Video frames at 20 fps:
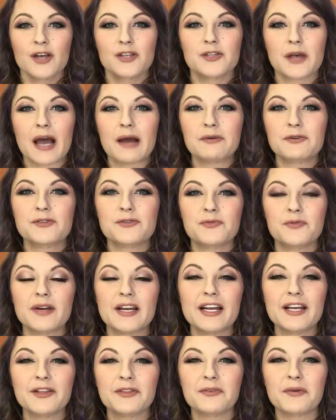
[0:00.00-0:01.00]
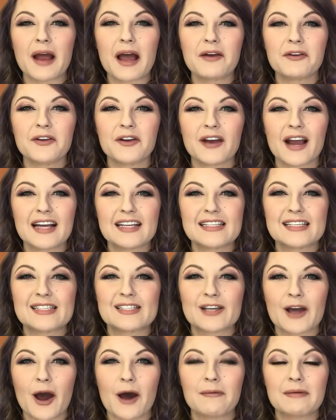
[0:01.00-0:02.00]
So I was reading throughout your
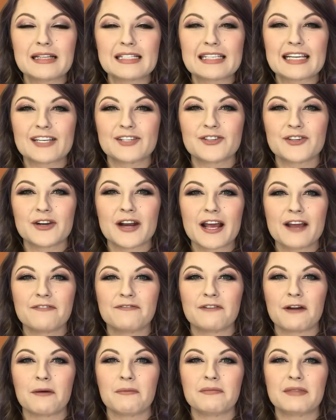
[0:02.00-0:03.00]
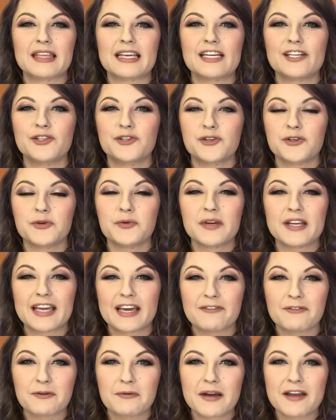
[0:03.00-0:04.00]
guys' comments yesterday from the June
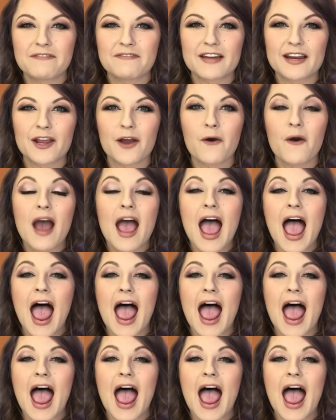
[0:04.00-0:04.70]
giveaway video